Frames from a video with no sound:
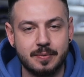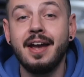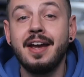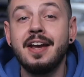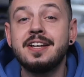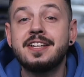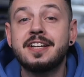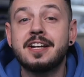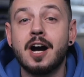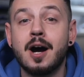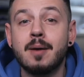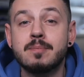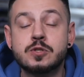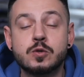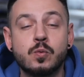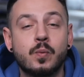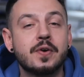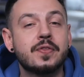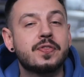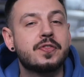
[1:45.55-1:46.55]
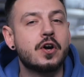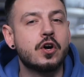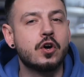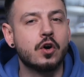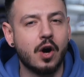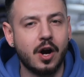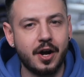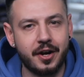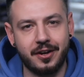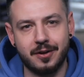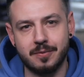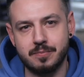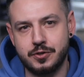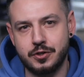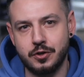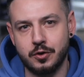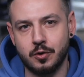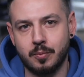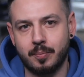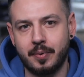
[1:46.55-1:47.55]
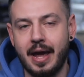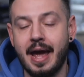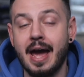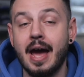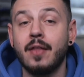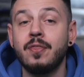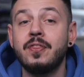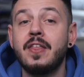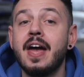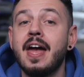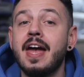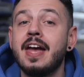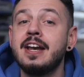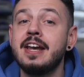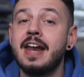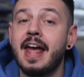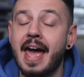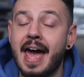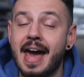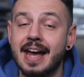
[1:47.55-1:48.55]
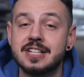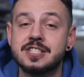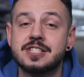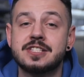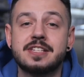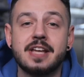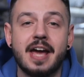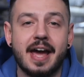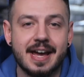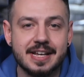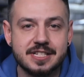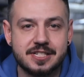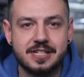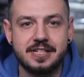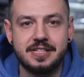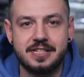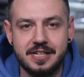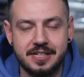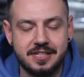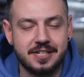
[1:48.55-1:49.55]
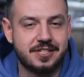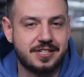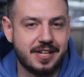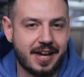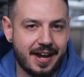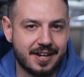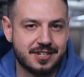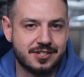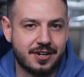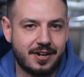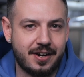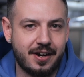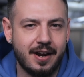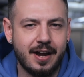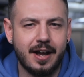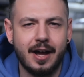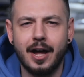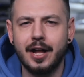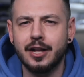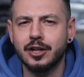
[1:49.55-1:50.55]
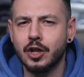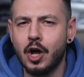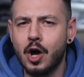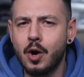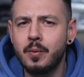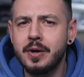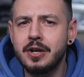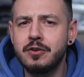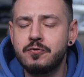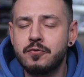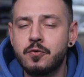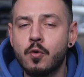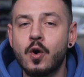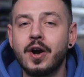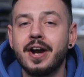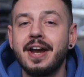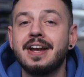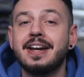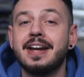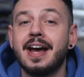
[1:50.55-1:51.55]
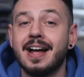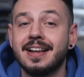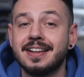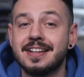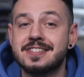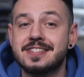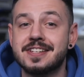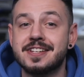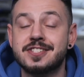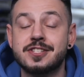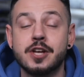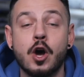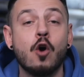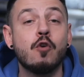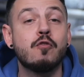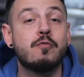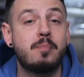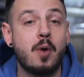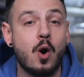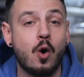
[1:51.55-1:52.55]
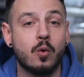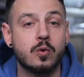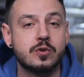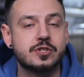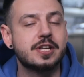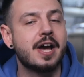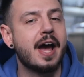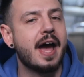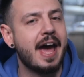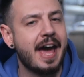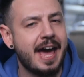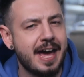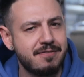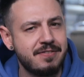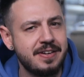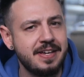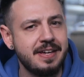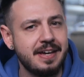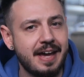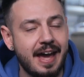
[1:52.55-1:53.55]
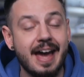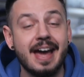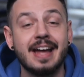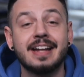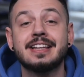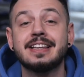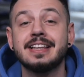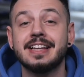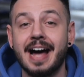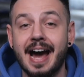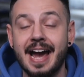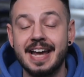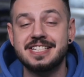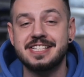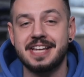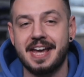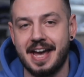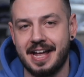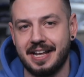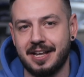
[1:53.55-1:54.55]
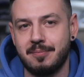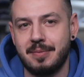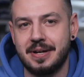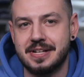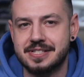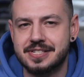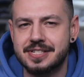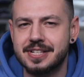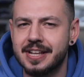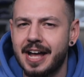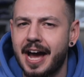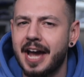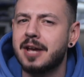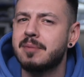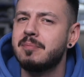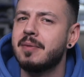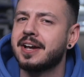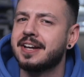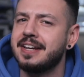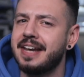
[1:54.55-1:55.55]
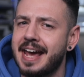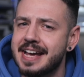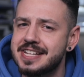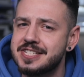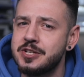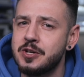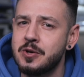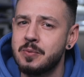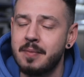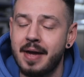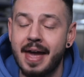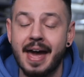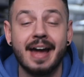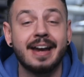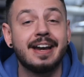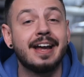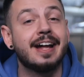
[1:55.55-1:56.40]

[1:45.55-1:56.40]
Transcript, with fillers: It comes with the rhodium tube and the enhanced SDD detector, allowing for analysis of both heavy and light elements like magnesium and